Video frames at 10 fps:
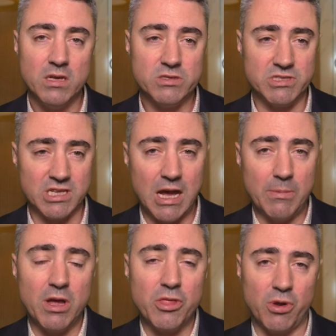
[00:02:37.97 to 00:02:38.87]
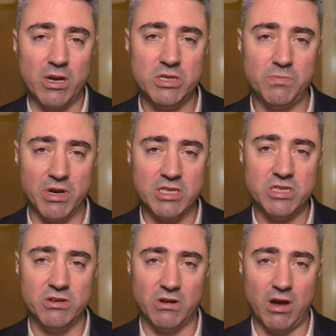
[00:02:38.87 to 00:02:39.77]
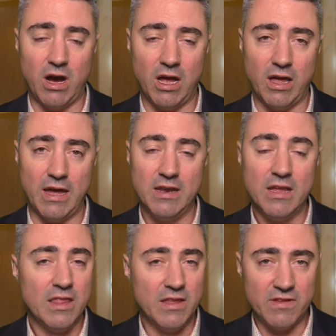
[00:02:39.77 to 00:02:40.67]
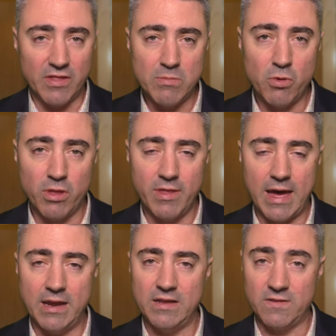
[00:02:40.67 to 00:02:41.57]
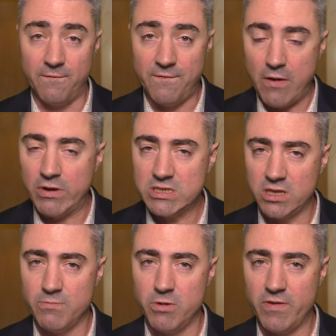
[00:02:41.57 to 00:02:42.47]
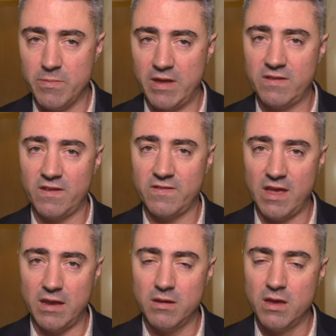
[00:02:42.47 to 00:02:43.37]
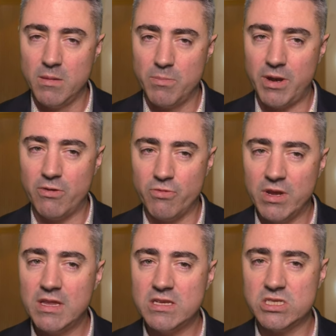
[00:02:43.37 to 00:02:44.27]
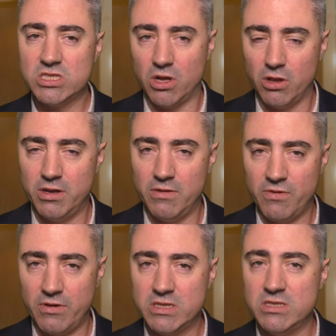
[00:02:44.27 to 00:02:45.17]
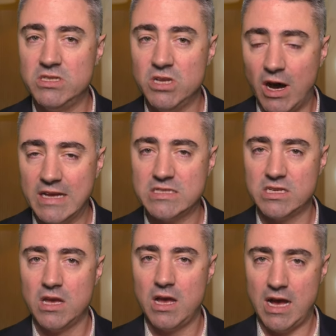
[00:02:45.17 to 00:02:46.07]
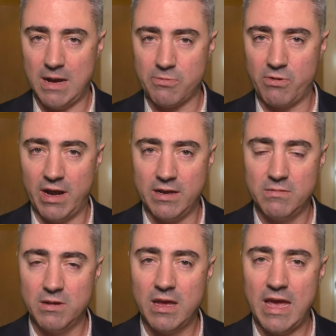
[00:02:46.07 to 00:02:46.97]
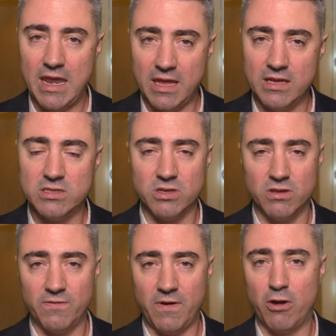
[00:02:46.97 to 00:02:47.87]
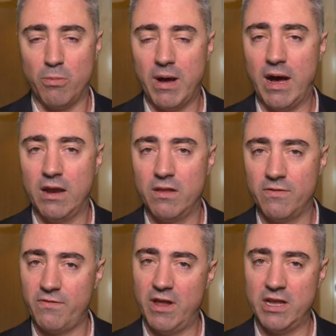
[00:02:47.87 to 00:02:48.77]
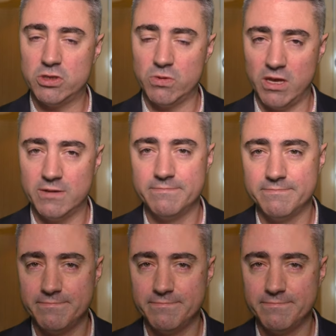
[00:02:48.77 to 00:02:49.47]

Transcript: So it's a company I thought I should bring to you a highlight. There's nothing more than that. It's a very slow moving beast, I said, but a really solid and very nice upgrade heading into the final part of the financial year.